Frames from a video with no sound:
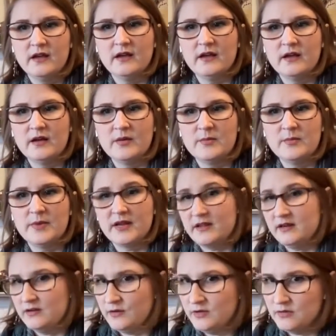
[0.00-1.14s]
but I
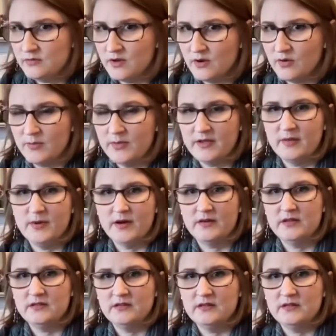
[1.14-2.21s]
know you know a bit about it